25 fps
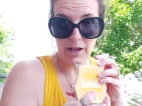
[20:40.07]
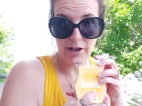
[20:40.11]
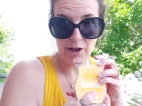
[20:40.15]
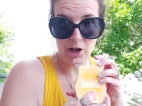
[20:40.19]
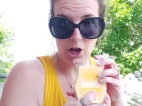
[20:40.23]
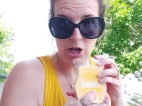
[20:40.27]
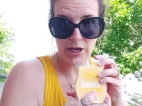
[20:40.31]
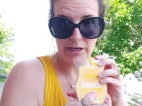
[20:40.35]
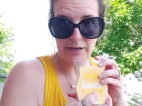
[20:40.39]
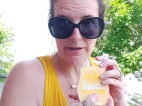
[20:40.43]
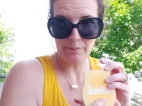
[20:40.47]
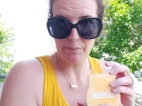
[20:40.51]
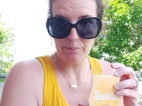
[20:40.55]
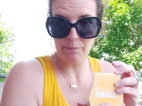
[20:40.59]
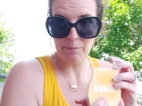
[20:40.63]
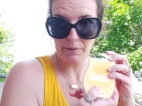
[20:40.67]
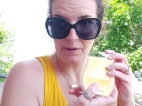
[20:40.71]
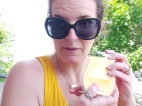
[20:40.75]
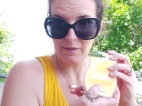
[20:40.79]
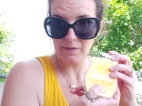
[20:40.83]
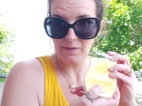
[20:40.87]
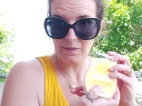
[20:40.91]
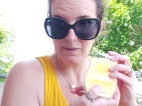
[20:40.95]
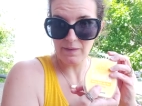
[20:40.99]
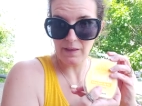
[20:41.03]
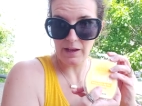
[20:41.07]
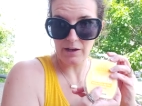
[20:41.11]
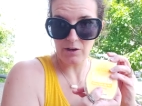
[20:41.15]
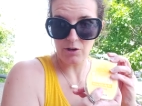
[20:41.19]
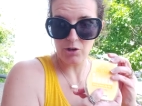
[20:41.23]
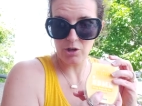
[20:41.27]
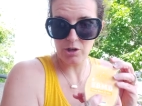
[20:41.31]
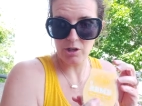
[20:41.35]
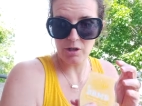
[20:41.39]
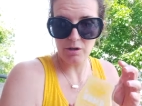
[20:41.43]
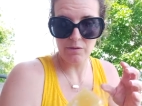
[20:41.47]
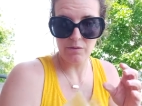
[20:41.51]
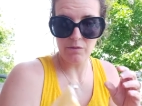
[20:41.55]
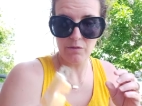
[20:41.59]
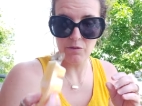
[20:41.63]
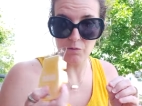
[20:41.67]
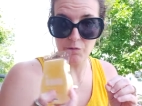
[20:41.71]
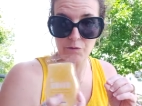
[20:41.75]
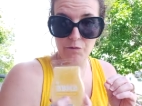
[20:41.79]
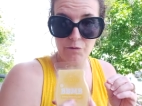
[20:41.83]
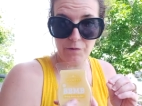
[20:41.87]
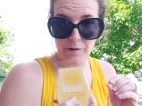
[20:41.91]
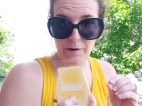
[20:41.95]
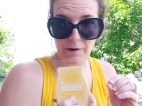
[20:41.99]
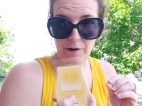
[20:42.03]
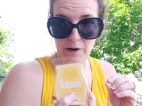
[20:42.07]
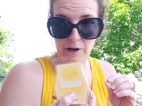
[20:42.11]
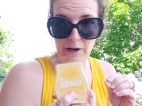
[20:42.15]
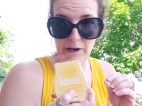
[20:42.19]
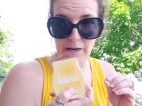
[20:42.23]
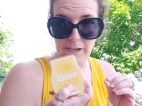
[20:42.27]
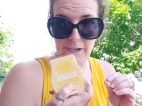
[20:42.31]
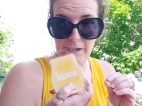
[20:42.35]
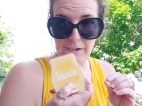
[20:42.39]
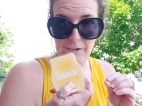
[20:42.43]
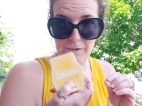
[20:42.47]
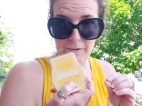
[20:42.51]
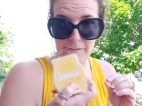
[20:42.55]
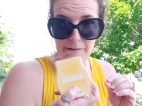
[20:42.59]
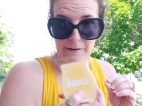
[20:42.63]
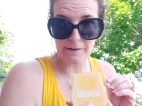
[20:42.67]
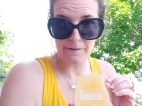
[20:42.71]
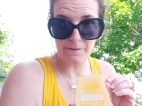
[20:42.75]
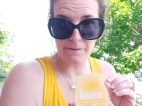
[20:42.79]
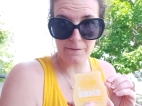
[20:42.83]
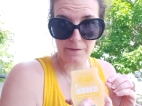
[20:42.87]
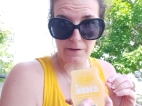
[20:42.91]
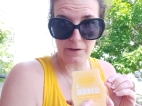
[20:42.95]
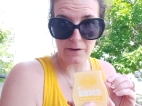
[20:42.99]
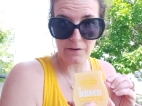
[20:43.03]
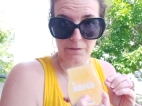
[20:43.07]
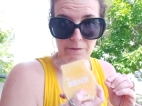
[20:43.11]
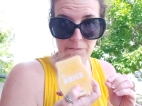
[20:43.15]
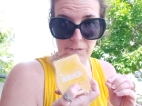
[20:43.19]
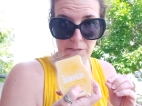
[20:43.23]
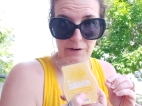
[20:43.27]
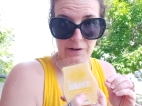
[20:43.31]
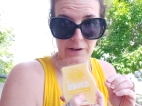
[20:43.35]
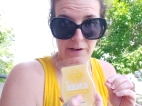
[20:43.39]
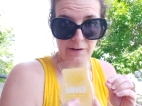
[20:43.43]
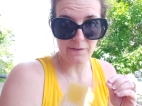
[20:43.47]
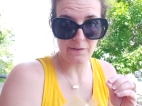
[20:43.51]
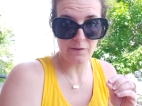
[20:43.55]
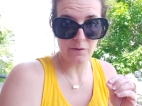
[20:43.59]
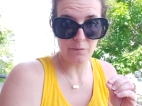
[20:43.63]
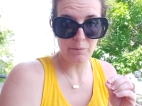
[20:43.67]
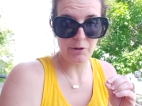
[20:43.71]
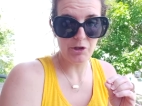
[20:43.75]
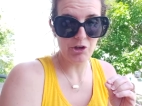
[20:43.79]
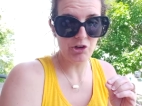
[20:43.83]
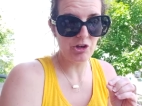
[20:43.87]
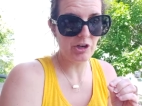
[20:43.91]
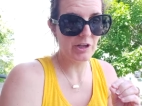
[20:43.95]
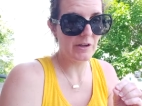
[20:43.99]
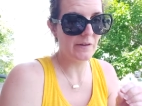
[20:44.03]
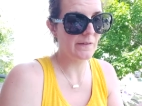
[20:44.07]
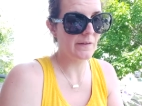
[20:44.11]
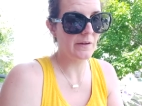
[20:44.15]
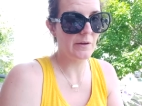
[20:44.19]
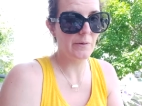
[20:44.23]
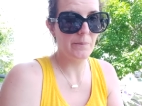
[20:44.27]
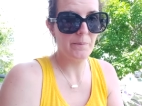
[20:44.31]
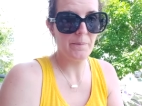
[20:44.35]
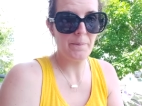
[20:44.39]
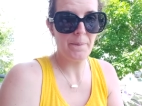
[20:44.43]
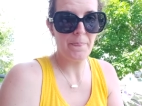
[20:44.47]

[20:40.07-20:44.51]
Caught it. Fantastic, fantastic beach daisy.